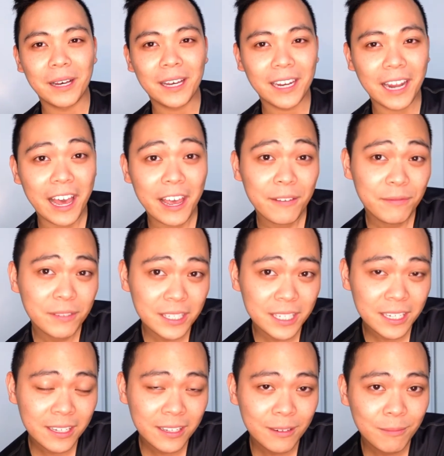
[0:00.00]
but I've
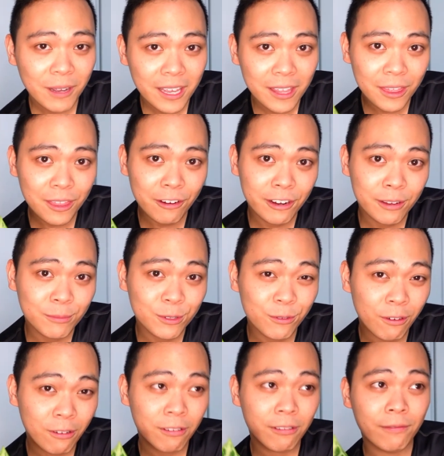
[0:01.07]
seen my anthuriums
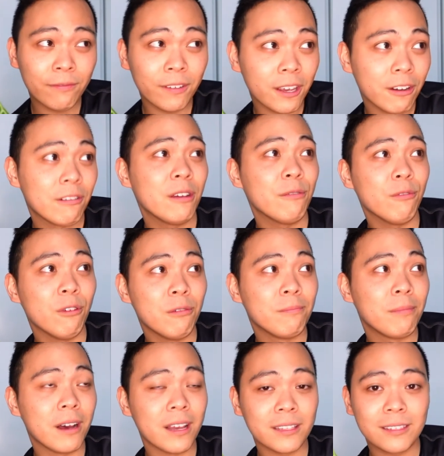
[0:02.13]
grow very
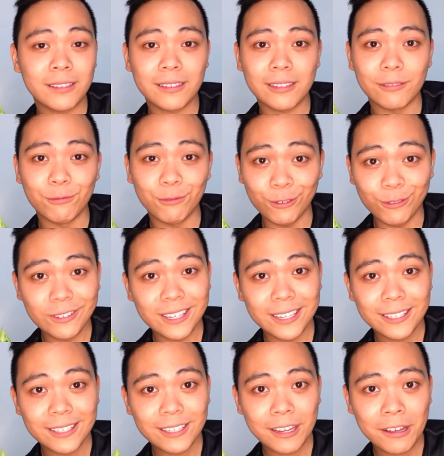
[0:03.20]
robust root
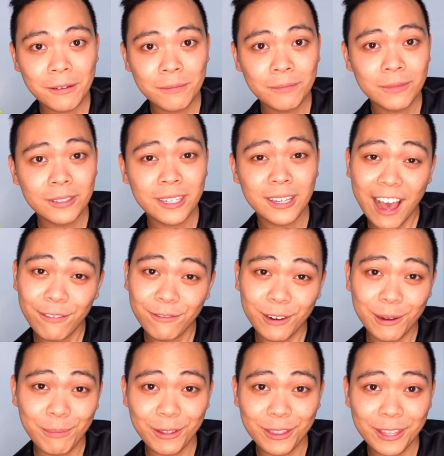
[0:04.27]
systems after
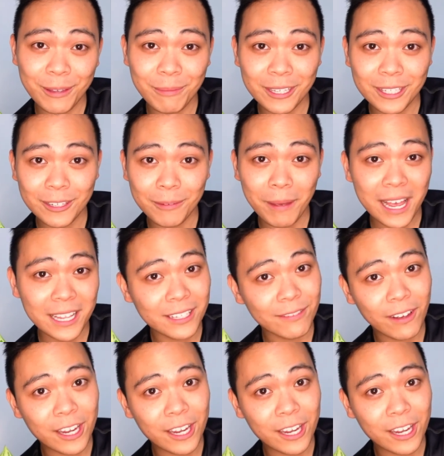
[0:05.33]
I put them into passive